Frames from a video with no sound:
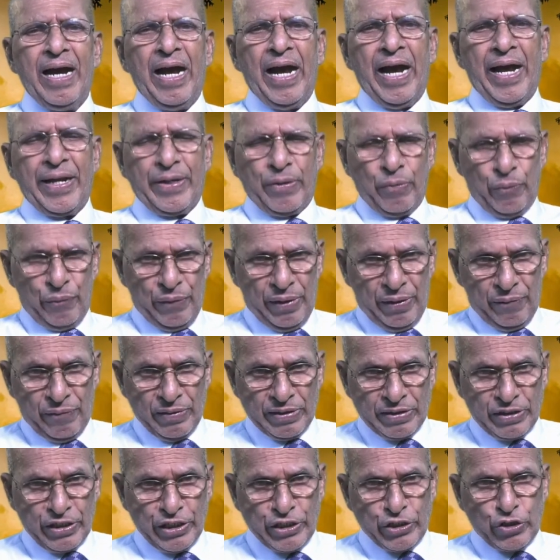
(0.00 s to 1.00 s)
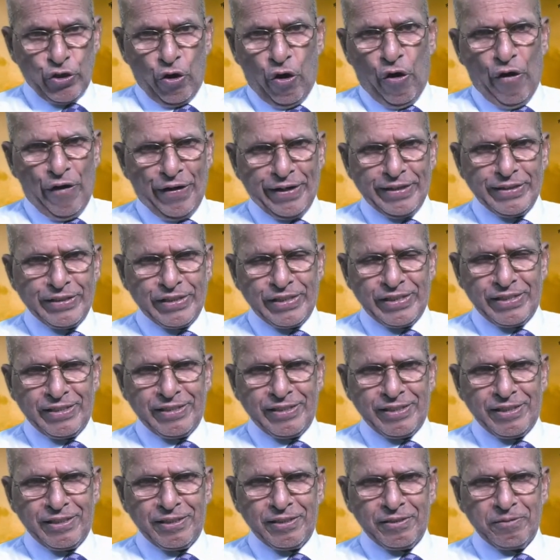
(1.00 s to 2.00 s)
and we will
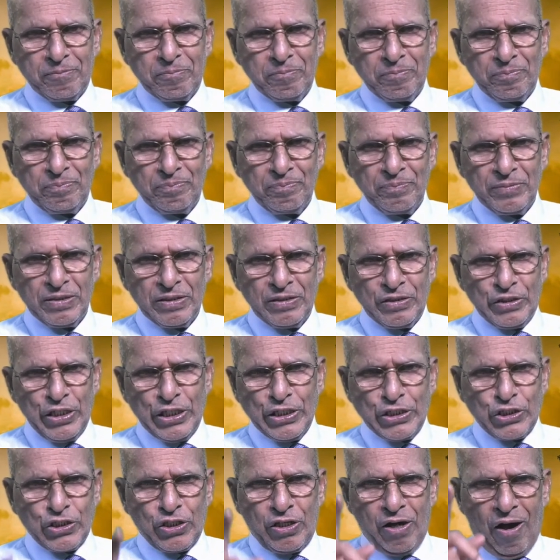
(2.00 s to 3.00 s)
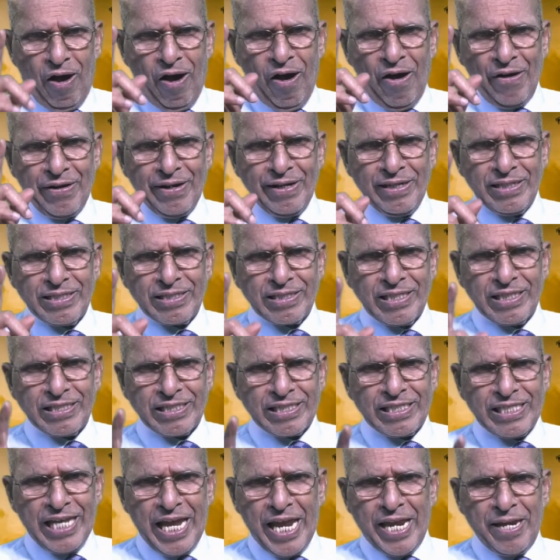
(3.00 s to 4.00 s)
rejoice. This God is the
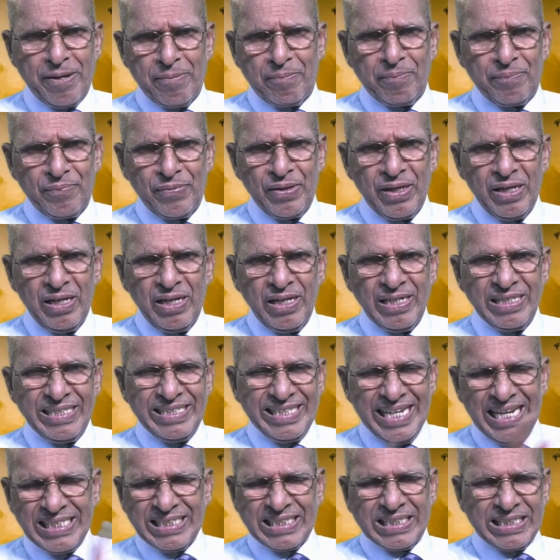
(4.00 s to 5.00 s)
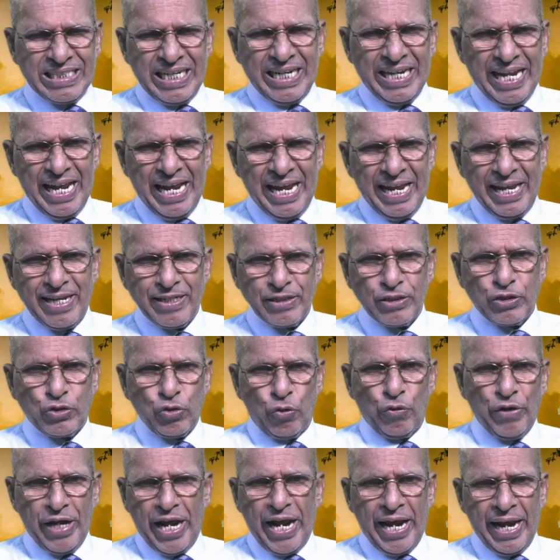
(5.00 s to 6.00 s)
same yesterday,
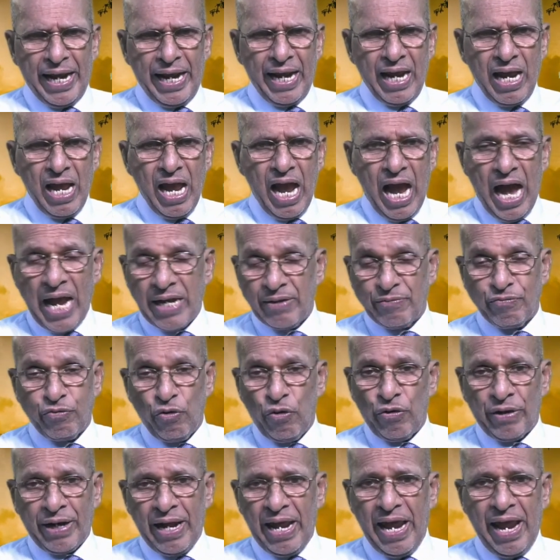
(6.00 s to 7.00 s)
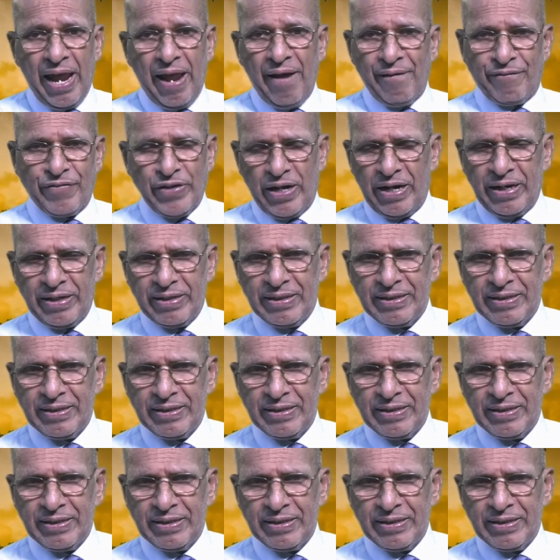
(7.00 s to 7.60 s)
today, and forever.